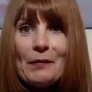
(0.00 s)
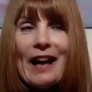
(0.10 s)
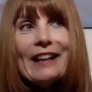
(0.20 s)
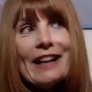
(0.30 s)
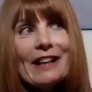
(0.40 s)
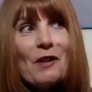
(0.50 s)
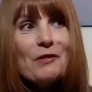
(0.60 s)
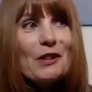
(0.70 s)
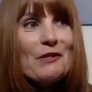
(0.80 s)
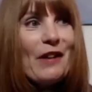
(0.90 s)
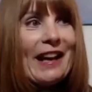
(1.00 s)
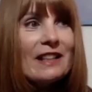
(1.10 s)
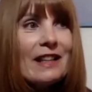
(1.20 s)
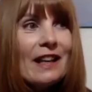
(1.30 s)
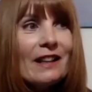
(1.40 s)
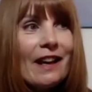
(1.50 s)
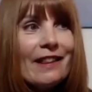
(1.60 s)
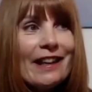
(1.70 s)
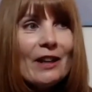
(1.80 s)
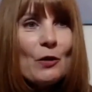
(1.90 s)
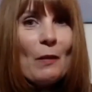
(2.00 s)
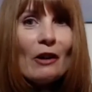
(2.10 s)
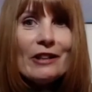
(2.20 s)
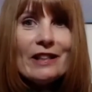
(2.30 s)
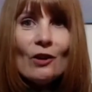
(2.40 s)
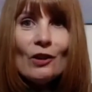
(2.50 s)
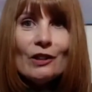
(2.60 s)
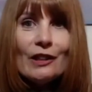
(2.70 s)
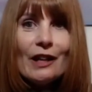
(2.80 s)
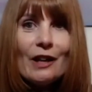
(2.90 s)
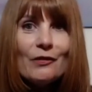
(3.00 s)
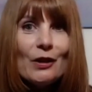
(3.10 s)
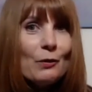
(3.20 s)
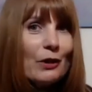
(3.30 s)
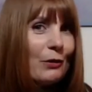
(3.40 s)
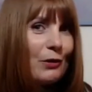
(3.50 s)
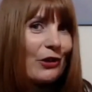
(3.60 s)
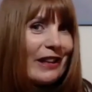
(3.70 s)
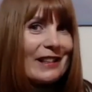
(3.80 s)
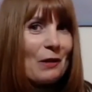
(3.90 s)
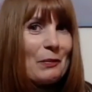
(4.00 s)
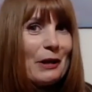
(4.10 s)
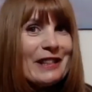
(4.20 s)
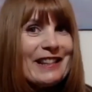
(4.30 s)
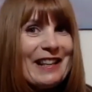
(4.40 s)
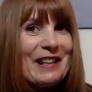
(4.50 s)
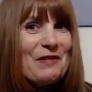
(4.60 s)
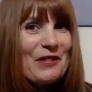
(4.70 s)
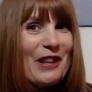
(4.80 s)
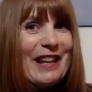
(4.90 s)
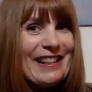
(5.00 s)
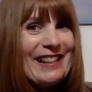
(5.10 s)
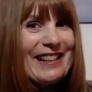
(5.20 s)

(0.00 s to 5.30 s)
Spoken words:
And I know for a fact that I think Kumari's got a few new tricks up her sleeve for this